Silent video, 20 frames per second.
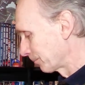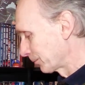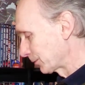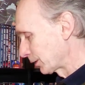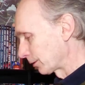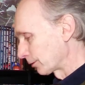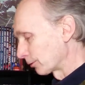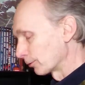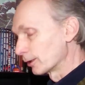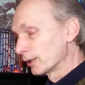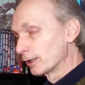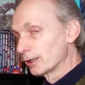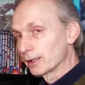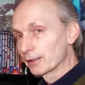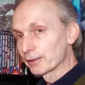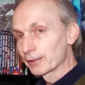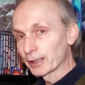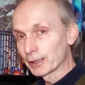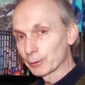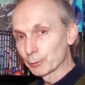So
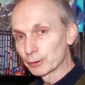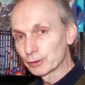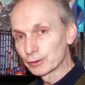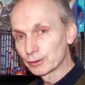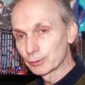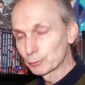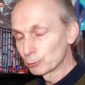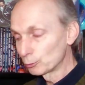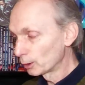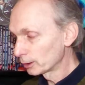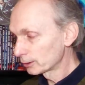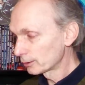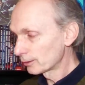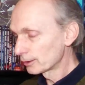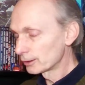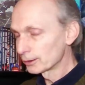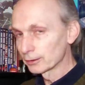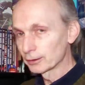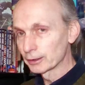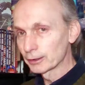that was one of
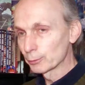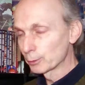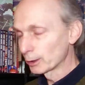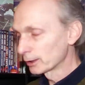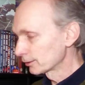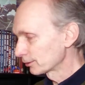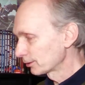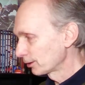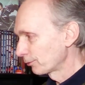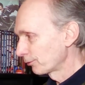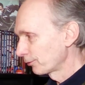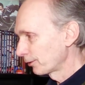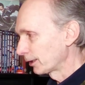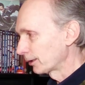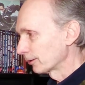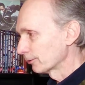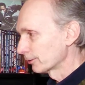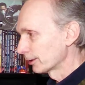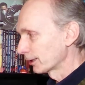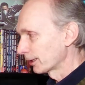the early ones I
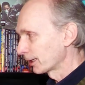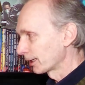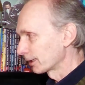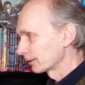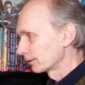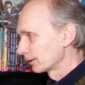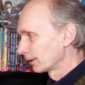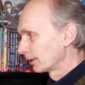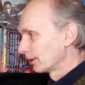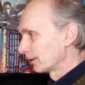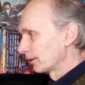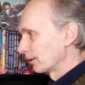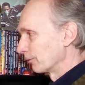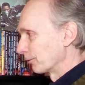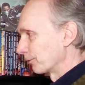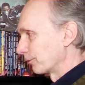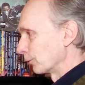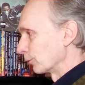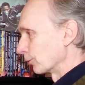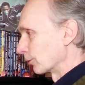found that had the
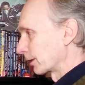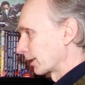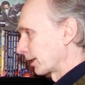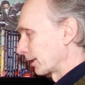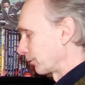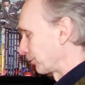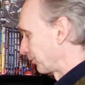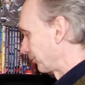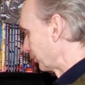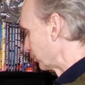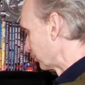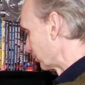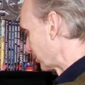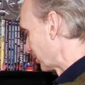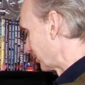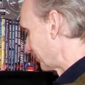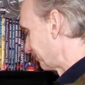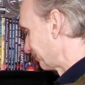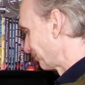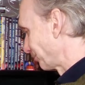4K
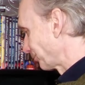fault.